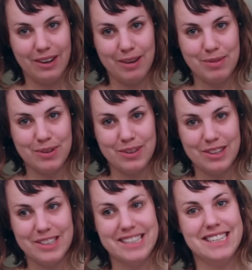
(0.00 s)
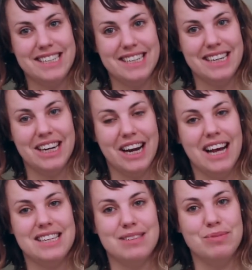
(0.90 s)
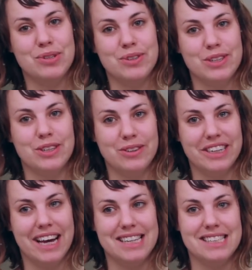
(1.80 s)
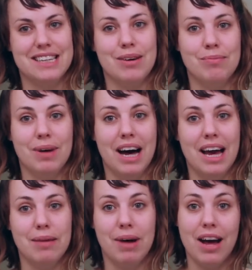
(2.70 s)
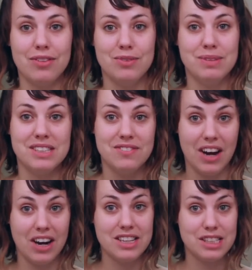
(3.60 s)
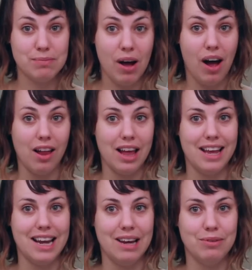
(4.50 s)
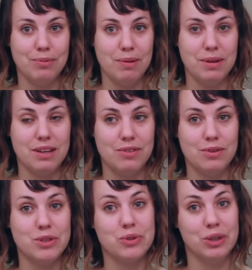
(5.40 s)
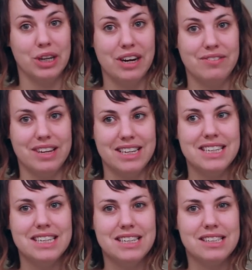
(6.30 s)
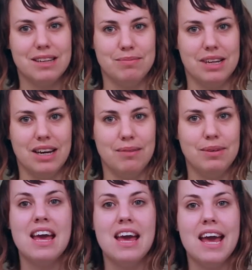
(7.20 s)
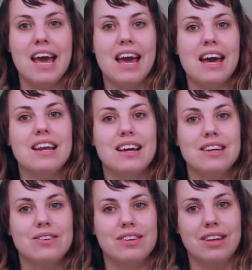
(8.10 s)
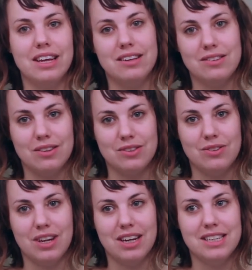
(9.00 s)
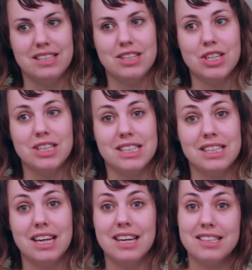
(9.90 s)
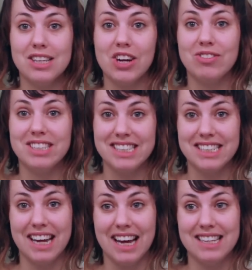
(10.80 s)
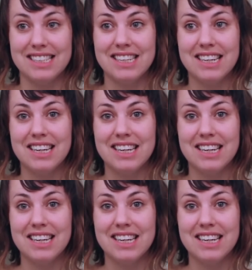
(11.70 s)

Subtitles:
cramped quarters in here. As I'm sure you're guessing, my bathroom is very small, and I will maybe give you a tour of it sometime. And I know the light is also not ideal. The sun has not risen yet.